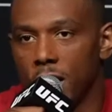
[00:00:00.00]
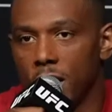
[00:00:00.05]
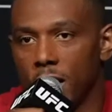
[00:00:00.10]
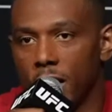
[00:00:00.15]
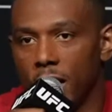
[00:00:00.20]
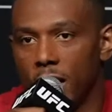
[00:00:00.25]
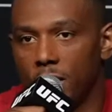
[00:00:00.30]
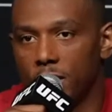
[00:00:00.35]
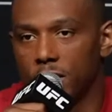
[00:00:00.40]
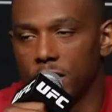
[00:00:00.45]

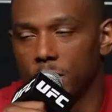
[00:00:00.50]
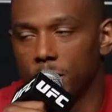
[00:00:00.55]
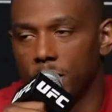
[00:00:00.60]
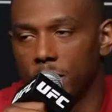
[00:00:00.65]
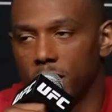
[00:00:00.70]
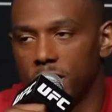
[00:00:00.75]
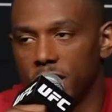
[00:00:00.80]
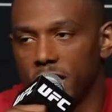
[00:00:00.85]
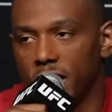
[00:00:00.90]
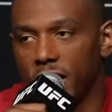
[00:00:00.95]
And I was able
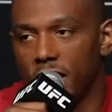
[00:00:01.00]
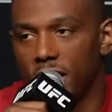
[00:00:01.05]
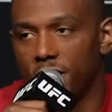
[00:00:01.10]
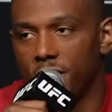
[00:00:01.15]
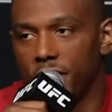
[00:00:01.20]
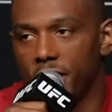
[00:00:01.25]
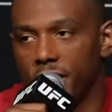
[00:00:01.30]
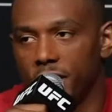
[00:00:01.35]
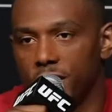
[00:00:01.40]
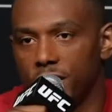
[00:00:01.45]
to take
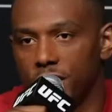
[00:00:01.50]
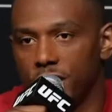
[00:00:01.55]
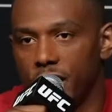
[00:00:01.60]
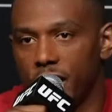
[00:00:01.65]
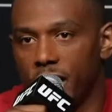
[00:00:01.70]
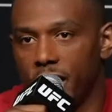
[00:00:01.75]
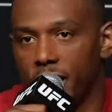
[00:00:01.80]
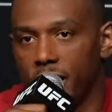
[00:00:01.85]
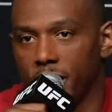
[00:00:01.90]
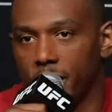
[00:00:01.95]
advantage of
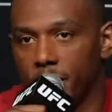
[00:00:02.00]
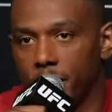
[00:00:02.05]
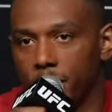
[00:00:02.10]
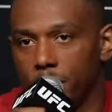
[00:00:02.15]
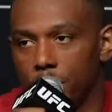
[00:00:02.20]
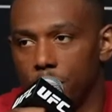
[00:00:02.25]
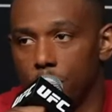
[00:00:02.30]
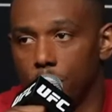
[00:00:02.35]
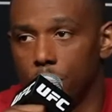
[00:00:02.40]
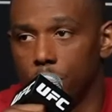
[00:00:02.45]
that and
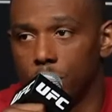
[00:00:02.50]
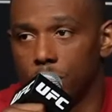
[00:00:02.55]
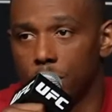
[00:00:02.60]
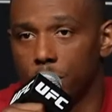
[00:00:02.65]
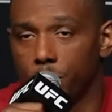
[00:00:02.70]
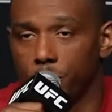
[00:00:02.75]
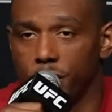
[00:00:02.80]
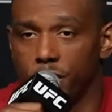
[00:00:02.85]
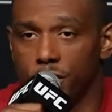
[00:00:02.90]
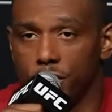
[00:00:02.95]
use the
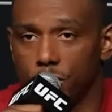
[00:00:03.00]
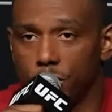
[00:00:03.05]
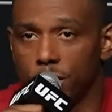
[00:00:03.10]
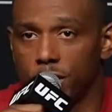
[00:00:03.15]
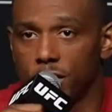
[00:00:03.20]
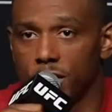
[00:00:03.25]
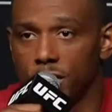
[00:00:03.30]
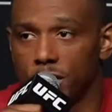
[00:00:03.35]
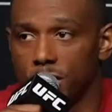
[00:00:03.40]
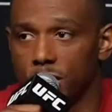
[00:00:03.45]

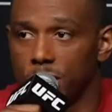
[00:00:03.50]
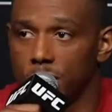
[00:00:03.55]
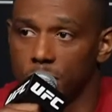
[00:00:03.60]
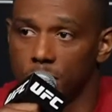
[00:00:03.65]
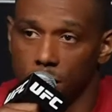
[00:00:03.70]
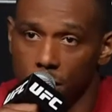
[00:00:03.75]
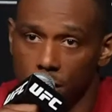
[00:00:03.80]
resources